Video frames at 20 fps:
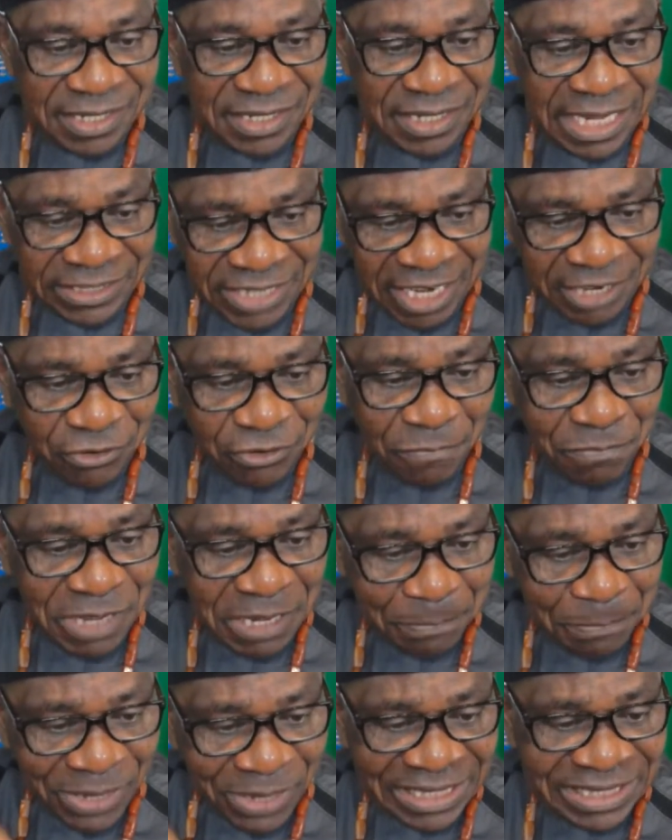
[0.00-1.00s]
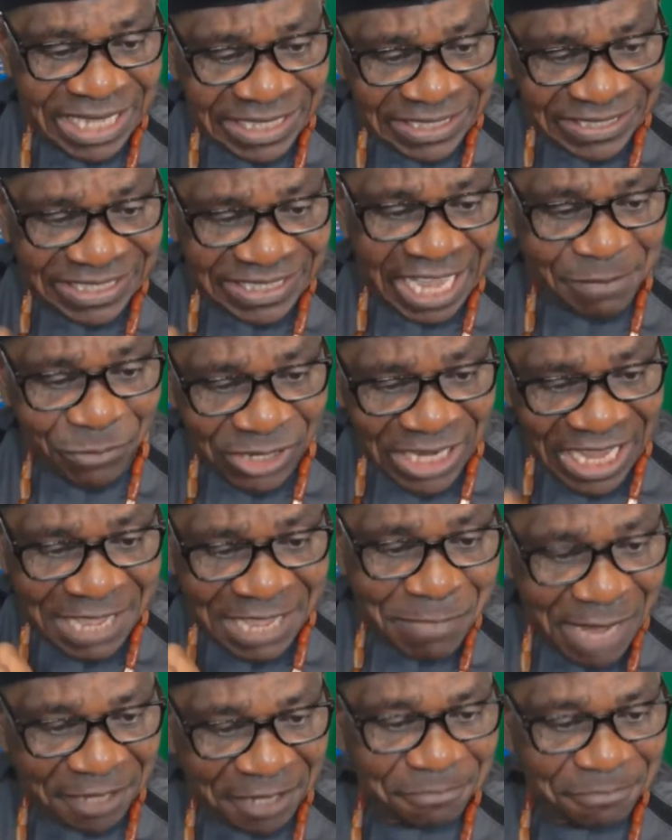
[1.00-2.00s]
Nigerian government planted Simon
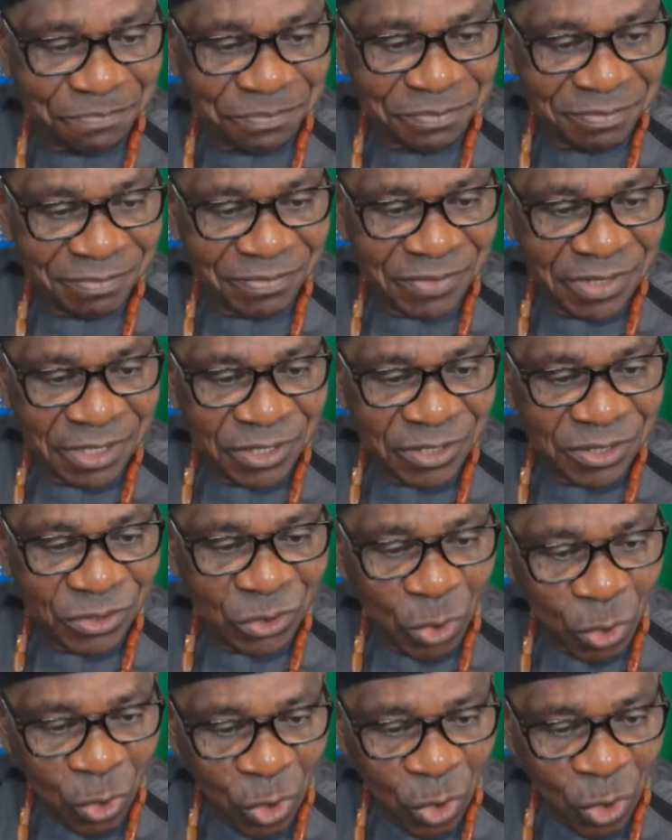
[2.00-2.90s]
Ekpa to